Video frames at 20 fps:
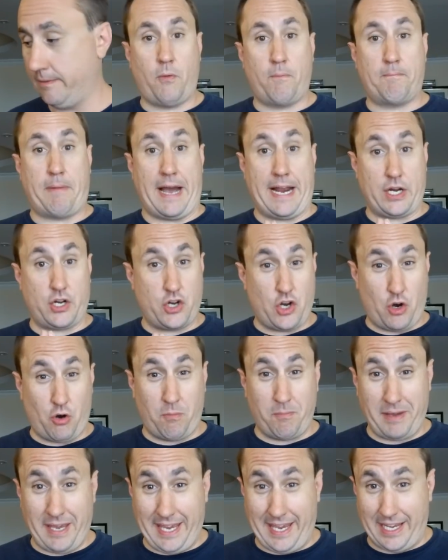By no
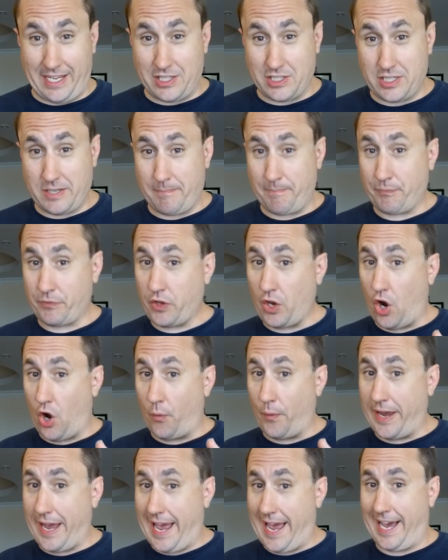means are
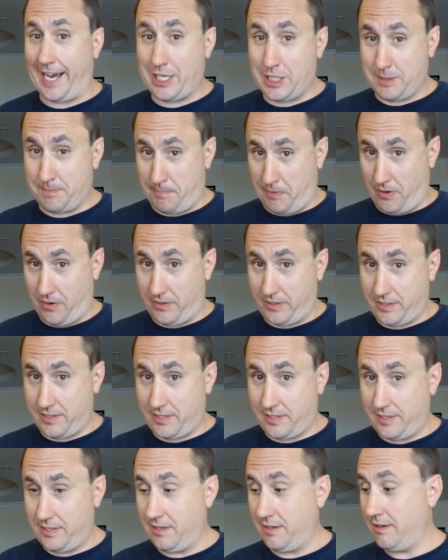we
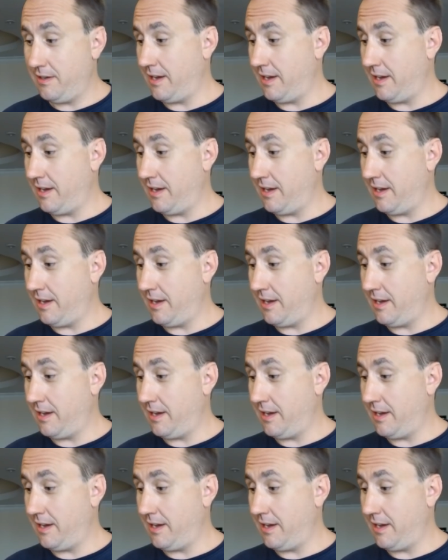experts